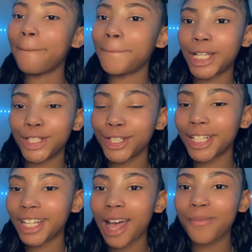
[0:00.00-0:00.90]
make sure
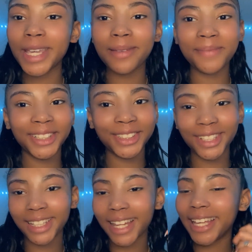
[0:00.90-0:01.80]
to comment and make
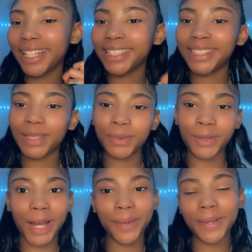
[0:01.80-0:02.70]
sure to like and
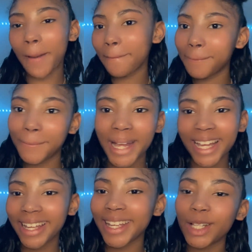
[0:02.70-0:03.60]
subscribe
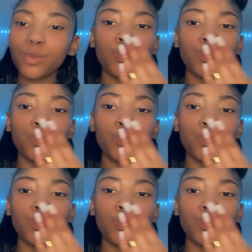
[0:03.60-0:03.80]
bye